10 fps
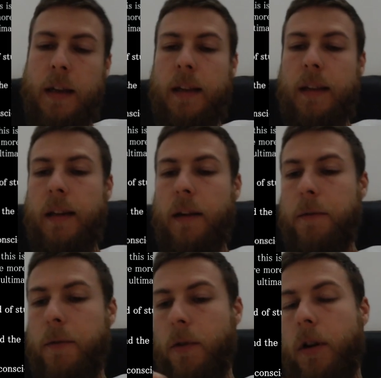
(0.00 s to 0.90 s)

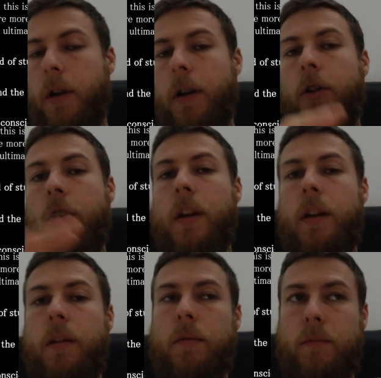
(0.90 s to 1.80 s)
Therefore, you
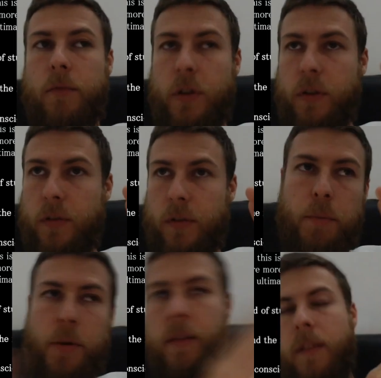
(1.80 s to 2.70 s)
can just
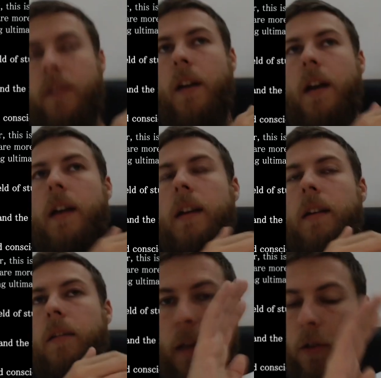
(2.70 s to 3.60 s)
put it to the side
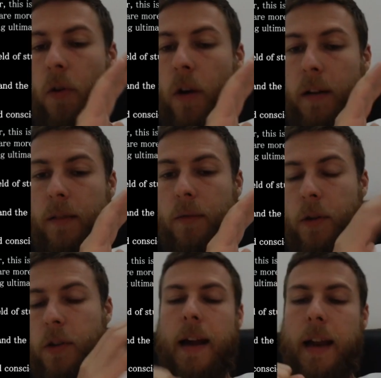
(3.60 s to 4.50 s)
and ignore it,
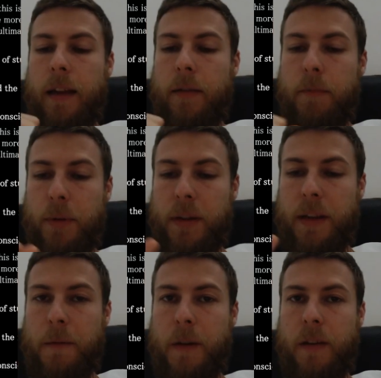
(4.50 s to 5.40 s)
which I
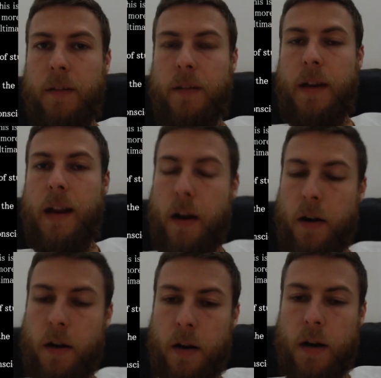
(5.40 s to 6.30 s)
believe is an
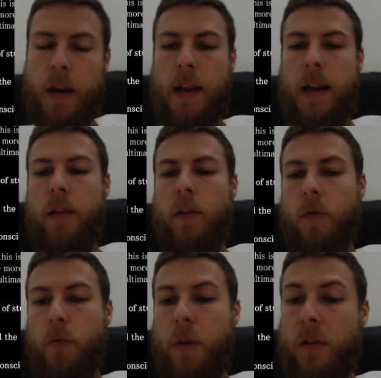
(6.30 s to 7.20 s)
error. And there's
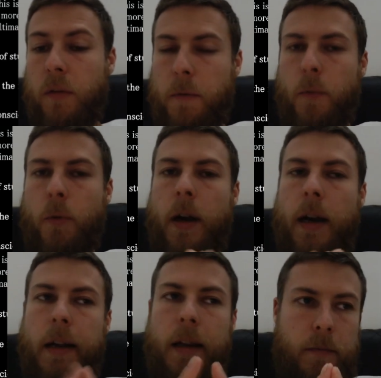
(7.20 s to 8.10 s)
a reason for
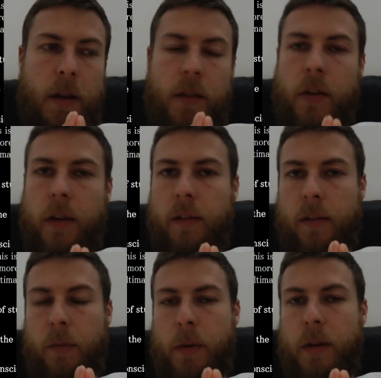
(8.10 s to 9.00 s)
why nothingness
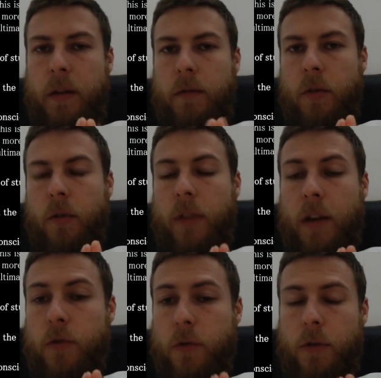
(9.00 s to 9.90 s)
has been so
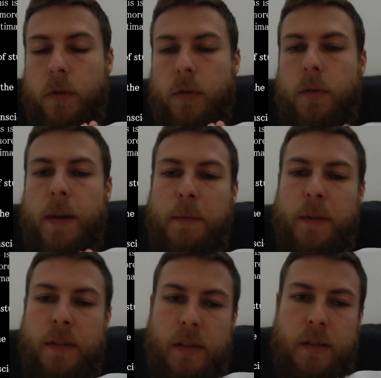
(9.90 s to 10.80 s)
central to
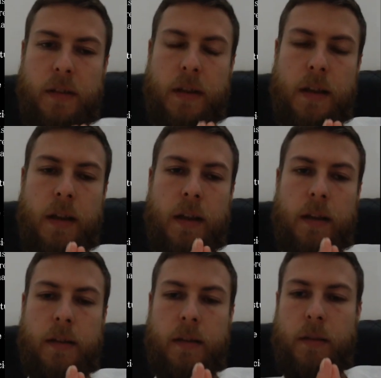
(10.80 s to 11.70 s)
metaphysics
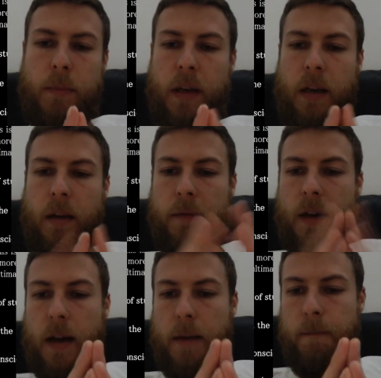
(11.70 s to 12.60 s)
since the beginning of
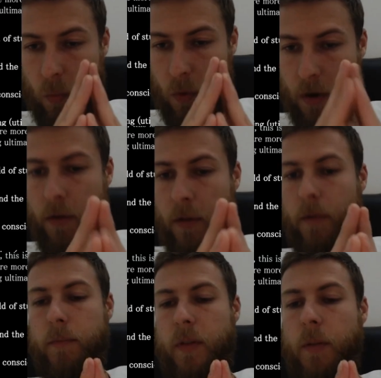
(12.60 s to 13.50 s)
time. One of
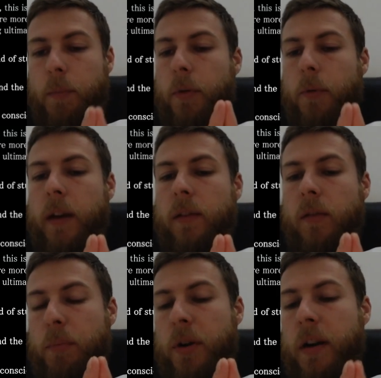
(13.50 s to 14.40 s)
the simple ways to
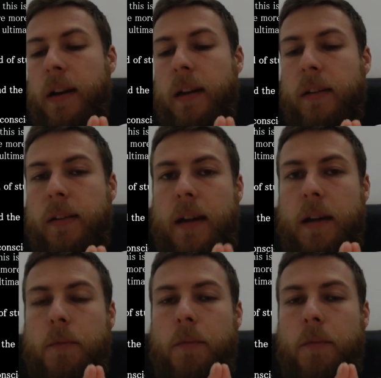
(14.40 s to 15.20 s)
put it is that,